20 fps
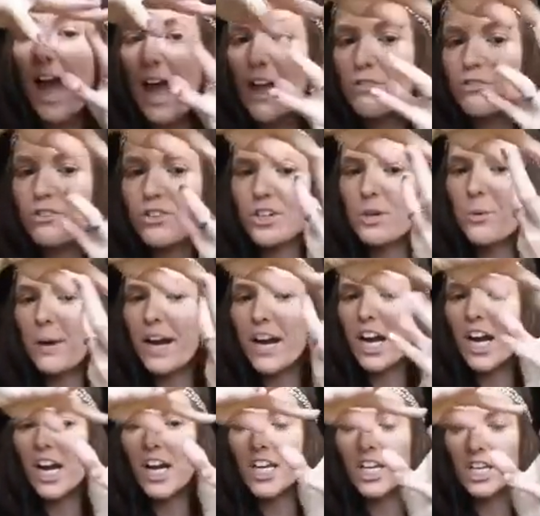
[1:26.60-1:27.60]

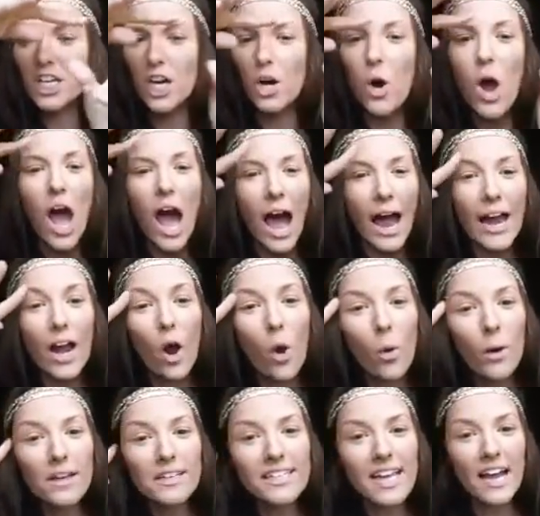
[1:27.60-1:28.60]
everywhere, you know. We
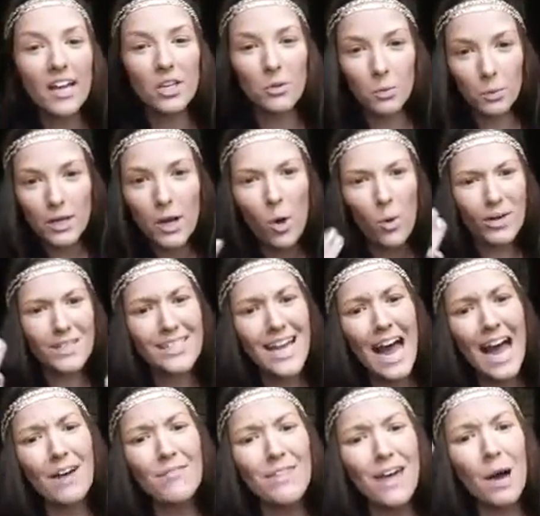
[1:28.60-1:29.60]
always
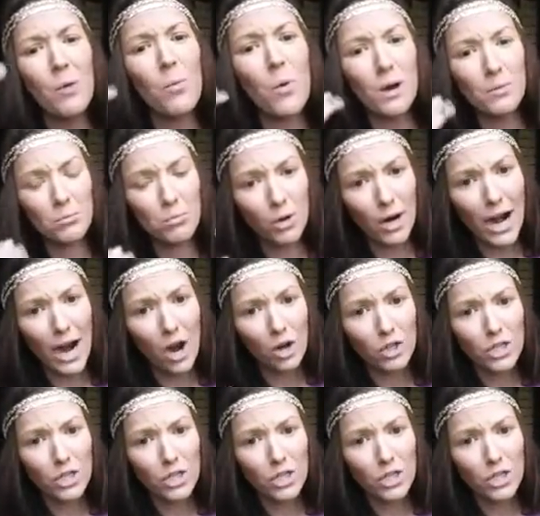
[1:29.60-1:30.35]
have that one brow,